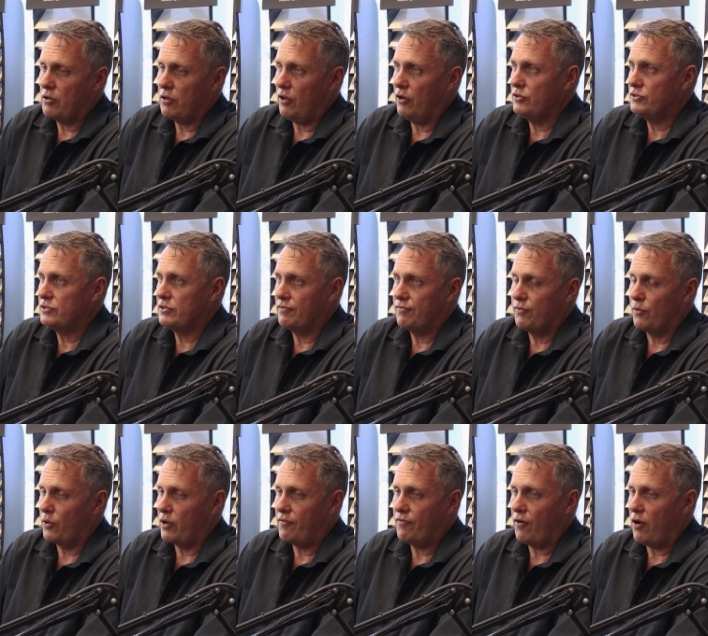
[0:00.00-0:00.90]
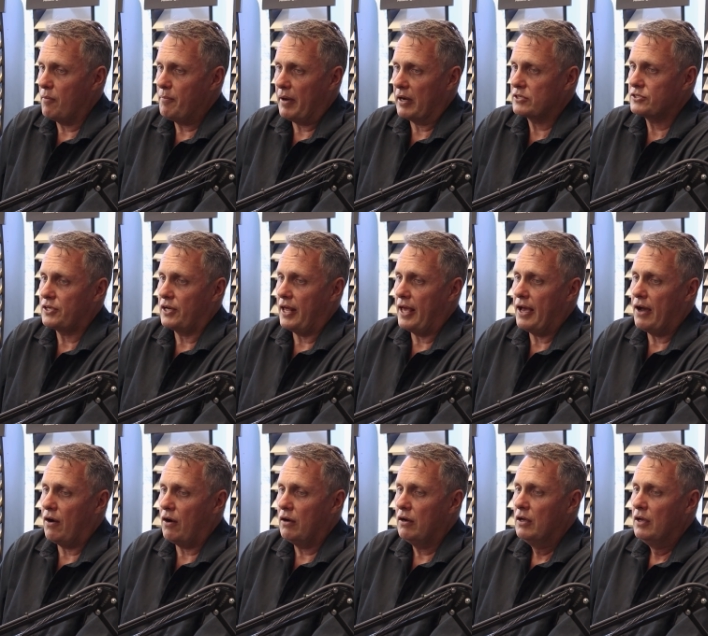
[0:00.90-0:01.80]
close to forty five bucks an
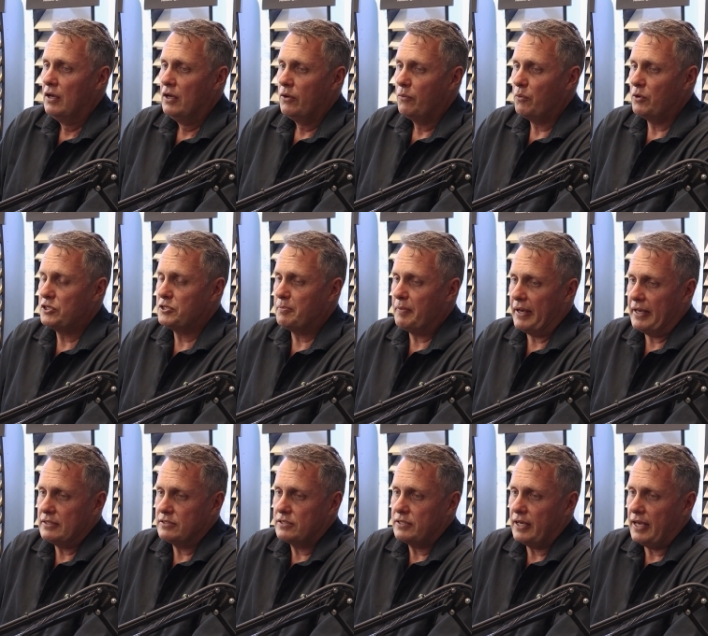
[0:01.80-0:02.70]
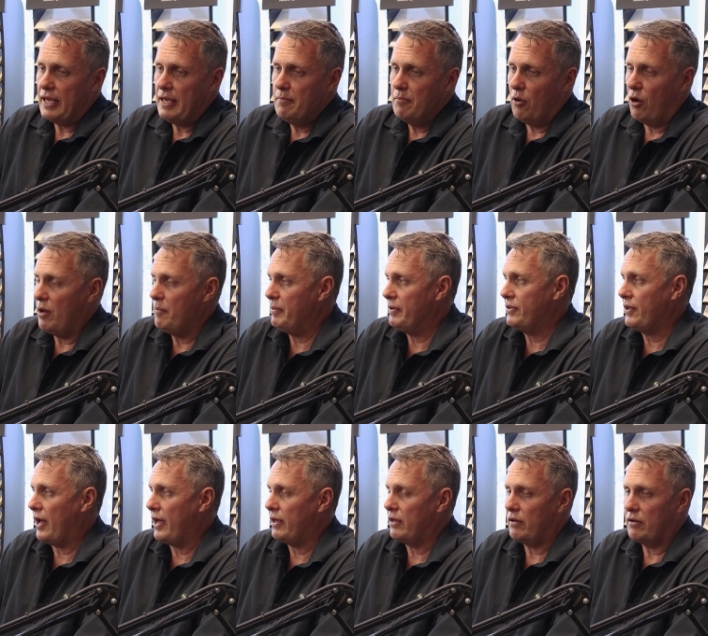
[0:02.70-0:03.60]
hour which means he might be
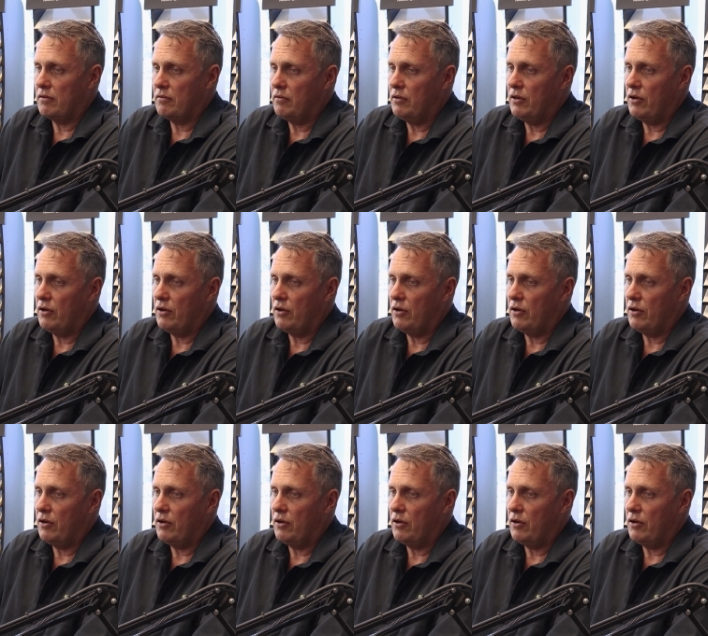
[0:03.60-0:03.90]
taking,